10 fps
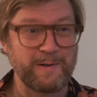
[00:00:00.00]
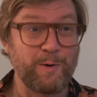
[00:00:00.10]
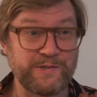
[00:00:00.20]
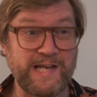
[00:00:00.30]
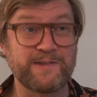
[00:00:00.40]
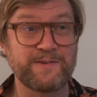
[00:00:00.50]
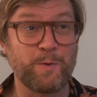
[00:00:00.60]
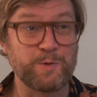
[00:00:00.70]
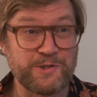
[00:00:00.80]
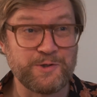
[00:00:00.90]
because I
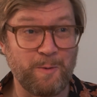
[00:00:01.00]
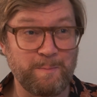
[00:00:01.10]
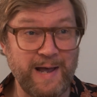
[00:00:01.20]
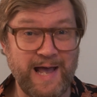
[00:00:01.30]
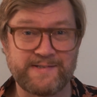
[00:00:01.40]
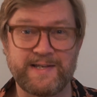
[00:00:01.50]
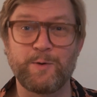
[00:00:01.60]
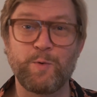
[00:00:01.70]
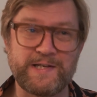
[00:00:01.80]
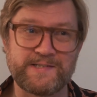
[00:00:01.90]
don't stop
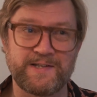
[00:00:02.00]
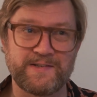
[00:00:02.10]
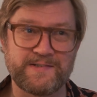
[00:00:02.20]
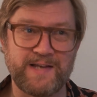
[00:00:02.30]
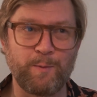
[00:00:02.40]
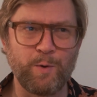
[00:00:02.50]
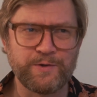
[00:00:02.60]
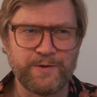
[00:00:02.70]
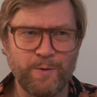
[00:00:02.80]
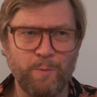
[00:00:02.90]
asking questions. I
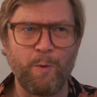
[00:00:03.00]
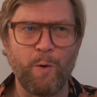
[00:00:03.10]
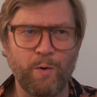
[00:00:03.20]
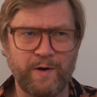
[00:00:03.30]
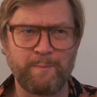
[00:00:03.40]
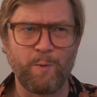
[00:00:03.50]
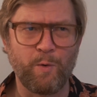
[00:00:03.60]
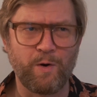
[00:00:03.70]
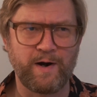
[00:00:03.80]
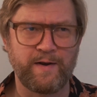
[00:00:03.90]
want to know more and
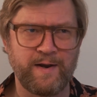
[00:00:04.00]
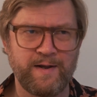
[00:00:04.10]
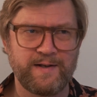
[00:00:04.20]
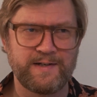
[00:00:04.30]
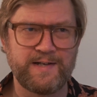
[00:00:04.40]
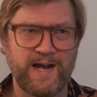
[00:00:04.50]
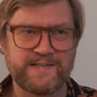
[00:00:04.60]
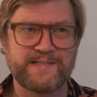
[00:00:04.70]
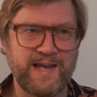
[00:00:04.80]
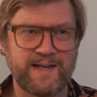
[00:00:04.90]
more and
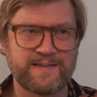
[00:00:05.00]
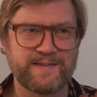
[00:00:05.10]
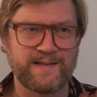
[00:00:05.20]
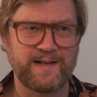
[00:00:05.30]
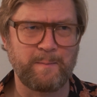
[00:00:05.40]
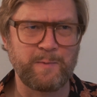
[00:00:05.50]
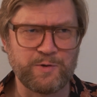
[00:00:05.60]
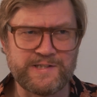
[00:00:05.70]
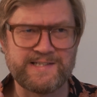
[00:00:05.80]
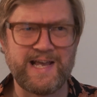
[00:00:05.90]
dissect, and I'm
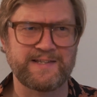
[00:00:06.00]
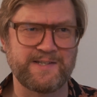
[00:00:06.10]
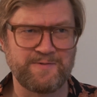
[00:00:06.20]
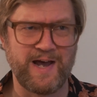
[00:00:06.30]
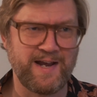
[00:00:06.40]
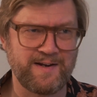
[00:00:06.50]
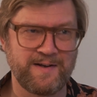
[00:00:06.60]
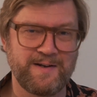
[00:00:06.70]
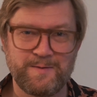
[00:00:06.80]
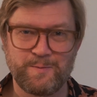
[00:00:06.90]
not
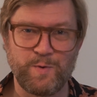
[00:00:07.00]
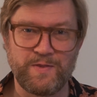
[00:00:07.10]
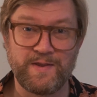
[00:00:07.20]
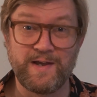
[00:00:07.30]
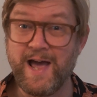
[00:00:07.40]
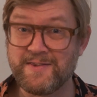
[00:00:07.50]
satisfied with the